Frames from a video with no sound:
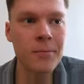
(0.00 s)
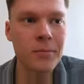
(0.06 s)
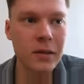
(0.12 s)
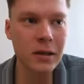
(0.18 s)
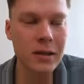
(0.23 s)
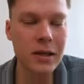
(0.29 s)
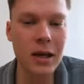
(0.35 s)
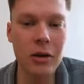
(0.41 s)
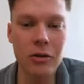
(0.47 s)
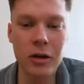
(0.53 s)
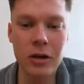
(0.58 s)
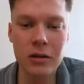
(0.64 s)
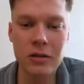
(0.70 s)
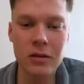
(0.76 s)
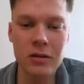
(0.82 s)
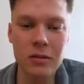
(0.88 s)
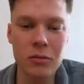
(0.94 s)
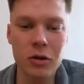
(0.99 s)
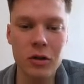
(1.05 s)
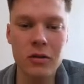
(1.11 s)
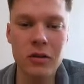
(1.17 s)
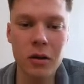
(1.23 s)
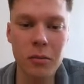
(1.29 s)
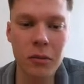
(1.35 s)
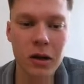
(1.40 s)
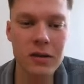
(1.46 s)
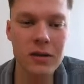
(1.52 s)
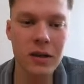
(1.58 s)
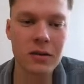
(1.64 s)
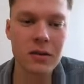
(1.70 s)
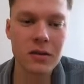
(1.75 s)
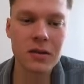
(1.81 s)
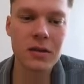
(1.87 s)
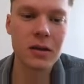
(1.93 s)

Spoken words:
Yeah, okay, system restart makes sense.